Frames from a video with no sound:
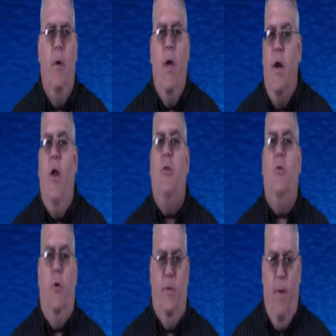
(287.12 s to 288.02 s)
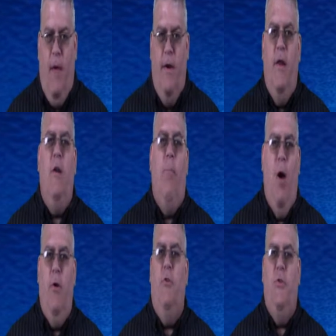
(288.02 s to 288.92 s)
And it also expanded into
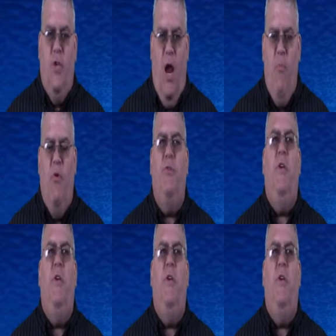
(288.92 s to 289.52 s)
modern Cyprus